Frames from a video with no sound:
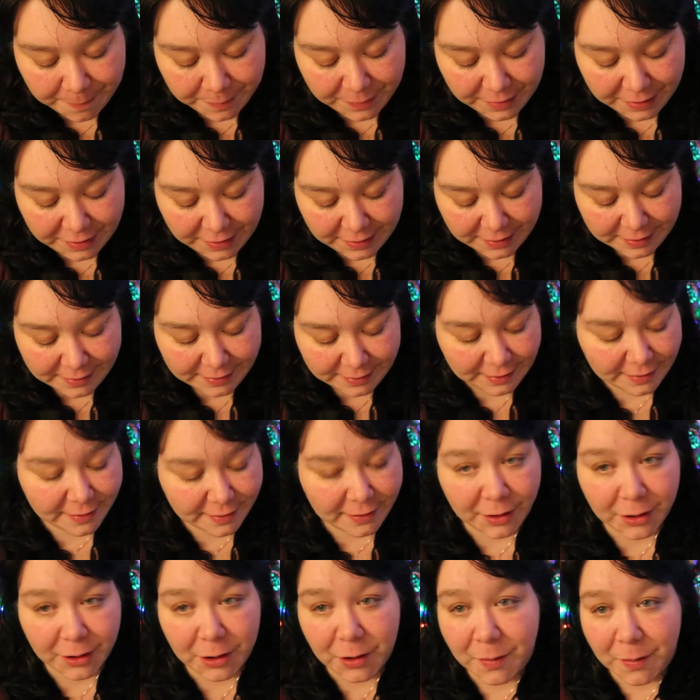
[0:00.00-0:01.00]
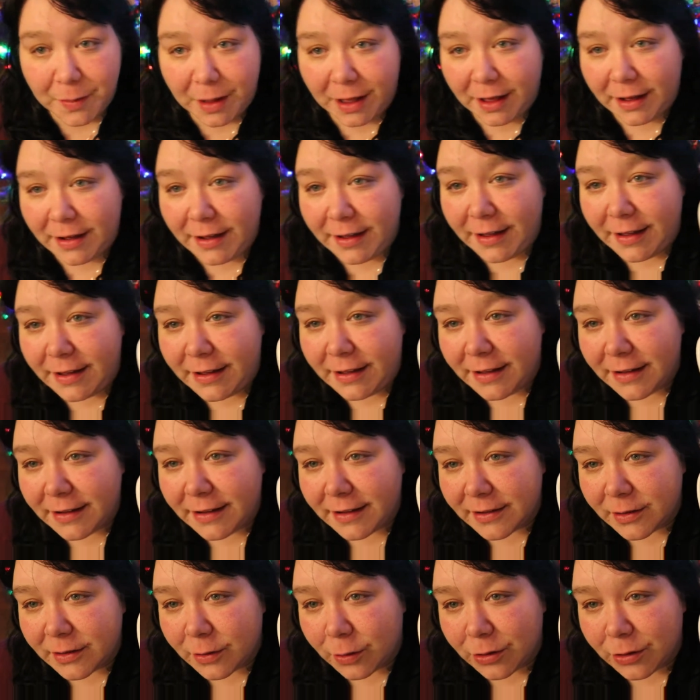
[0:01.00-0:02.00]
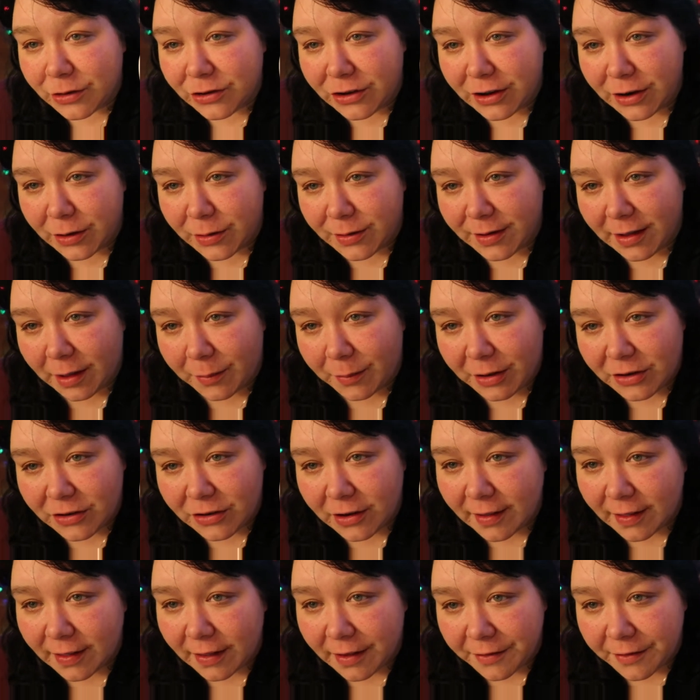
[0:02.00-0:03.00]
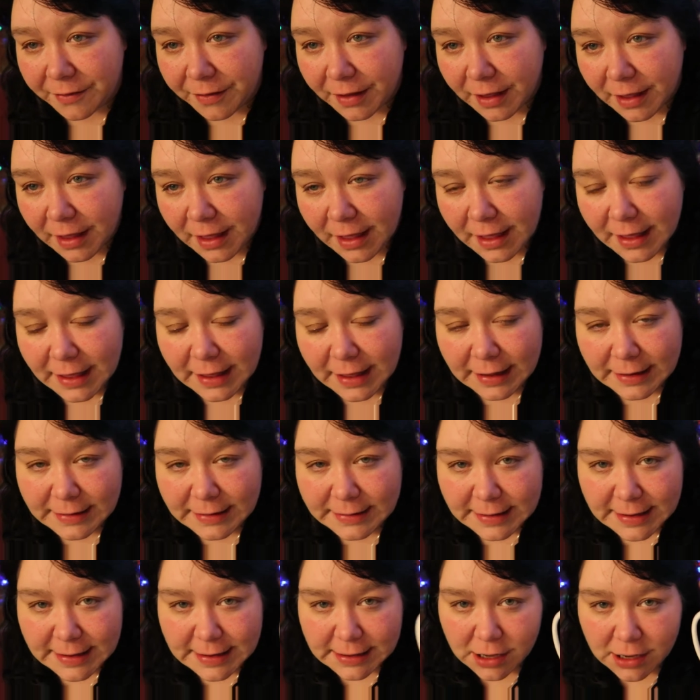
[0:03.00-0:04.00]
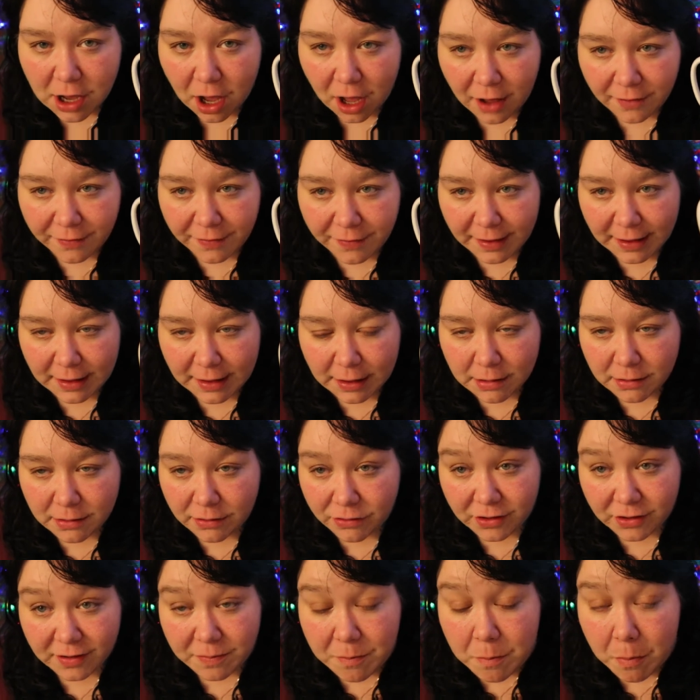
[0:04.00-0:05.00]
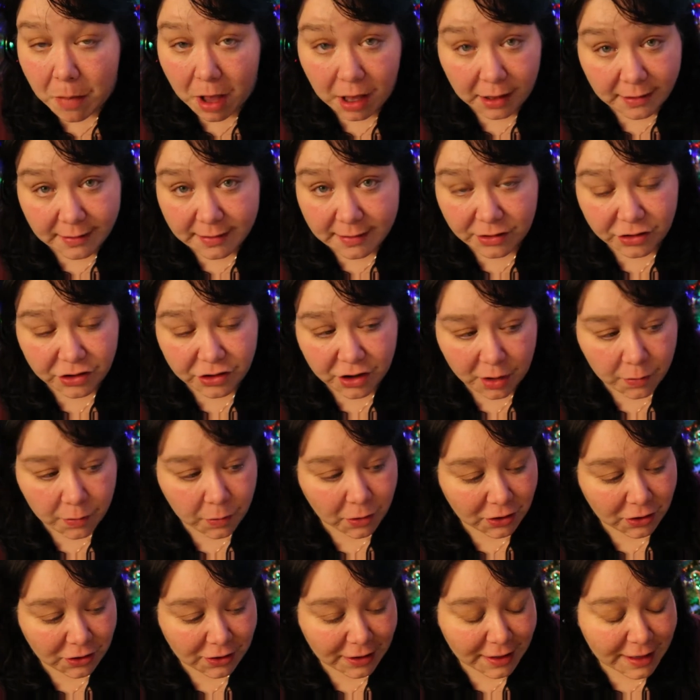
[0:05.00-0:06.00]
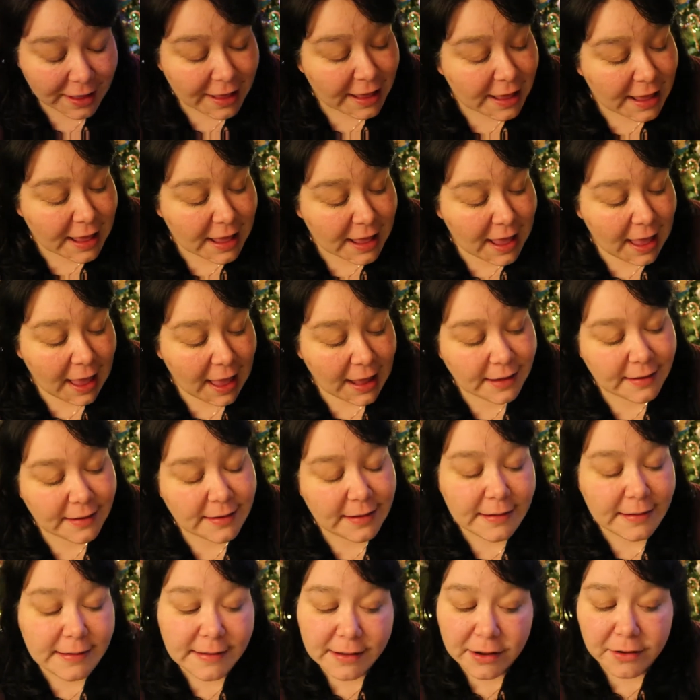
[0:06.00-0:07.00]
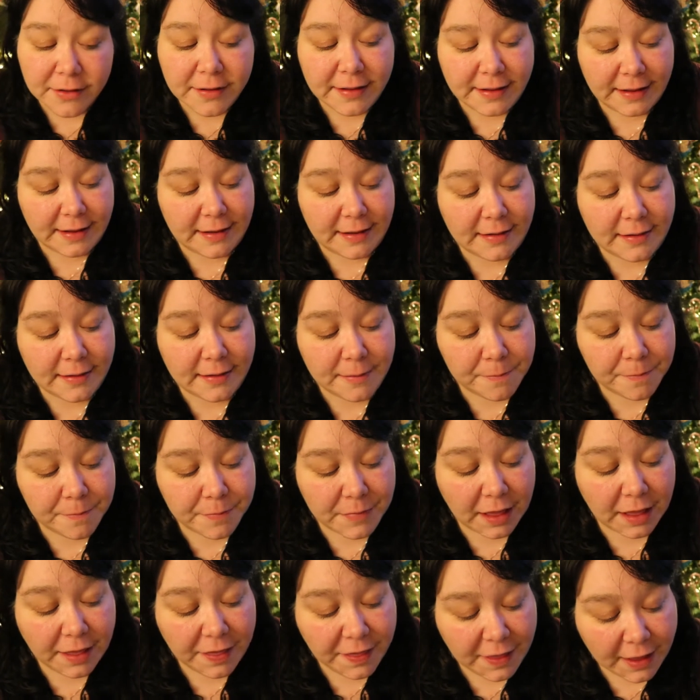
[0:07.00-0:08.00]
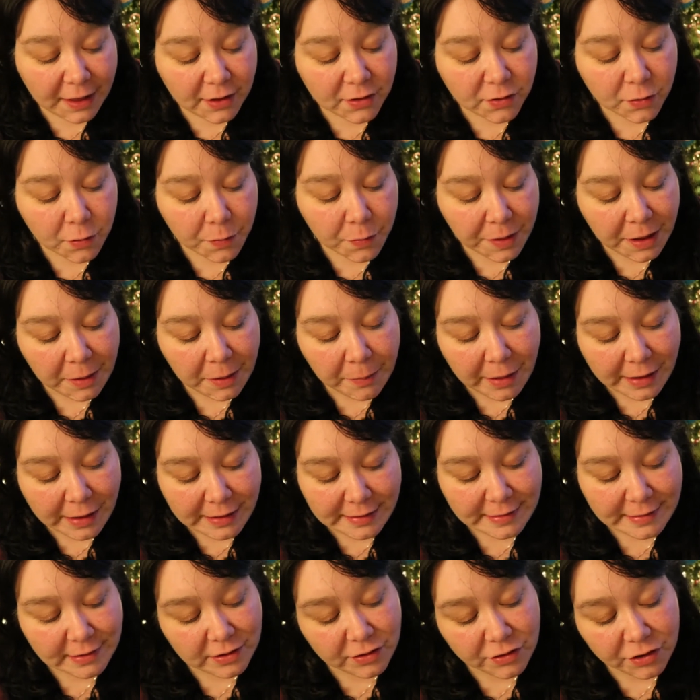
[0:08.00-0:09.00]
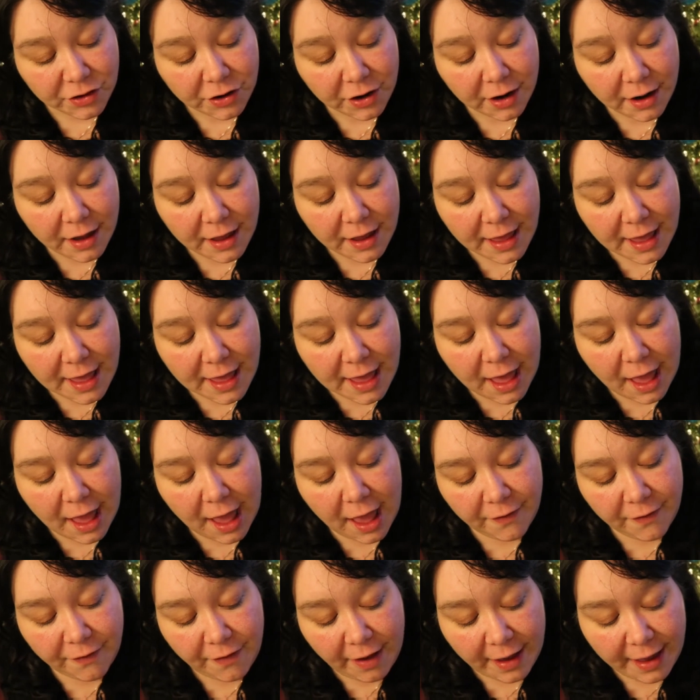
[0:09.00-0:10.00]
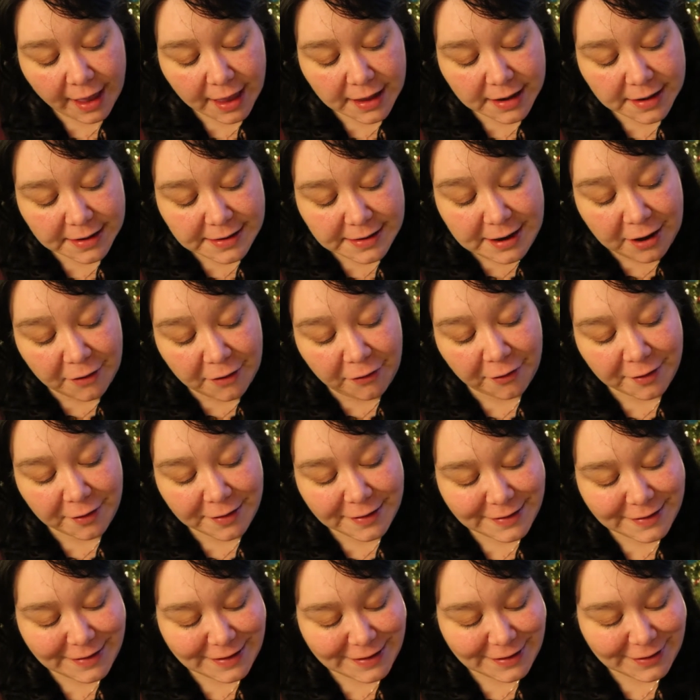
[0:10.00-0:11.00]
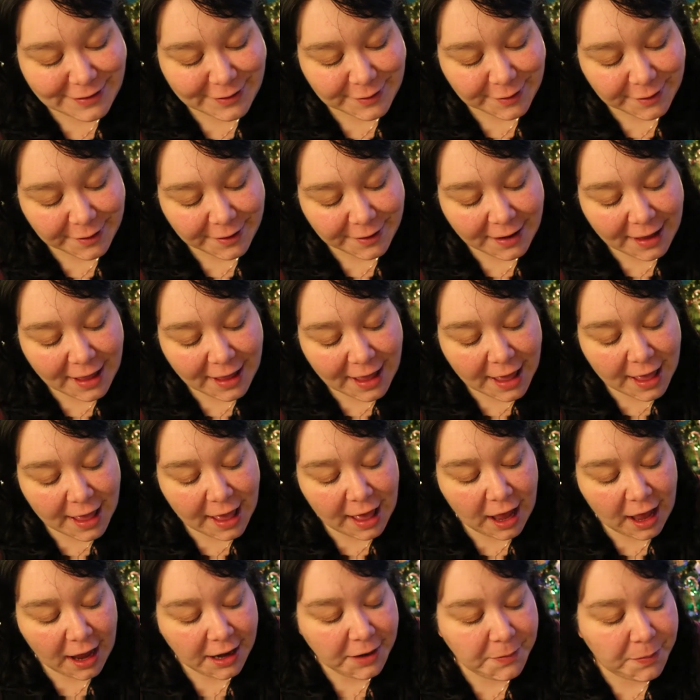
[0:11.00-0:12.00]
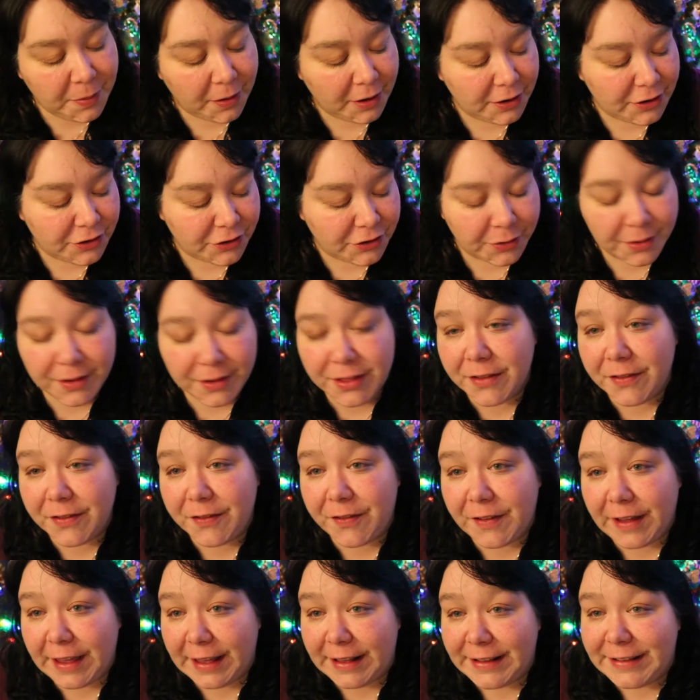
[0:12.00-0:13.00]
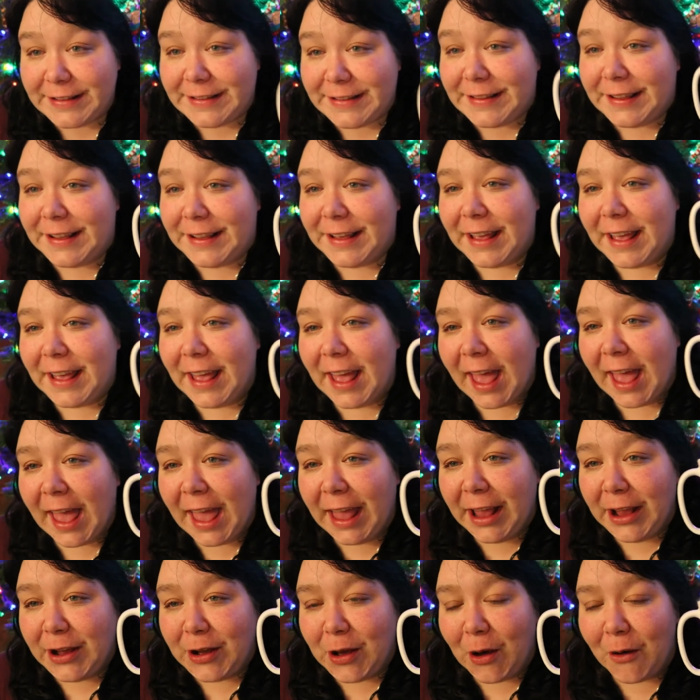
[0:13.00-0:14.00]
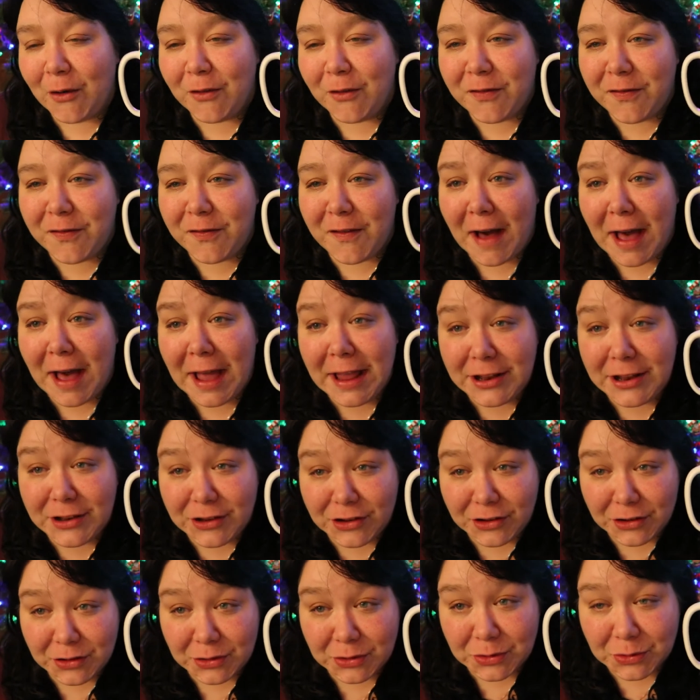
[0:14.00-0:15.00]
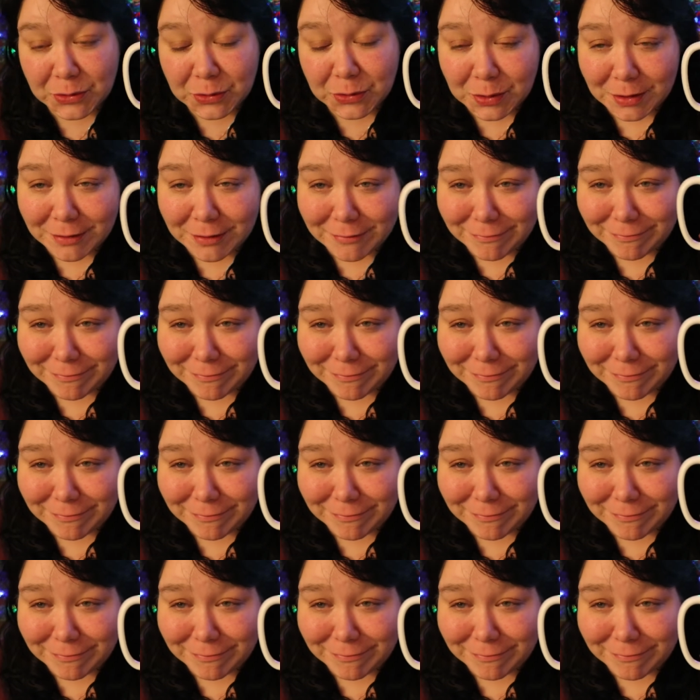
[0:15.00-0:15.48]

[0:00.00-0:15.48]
This is a little mug, because of course she knows how much I love tea and coffee and mugs in general. And it says, "Dear sis, thanks for being my sister. If I had a different sister, I'd punch her in the face and go find you."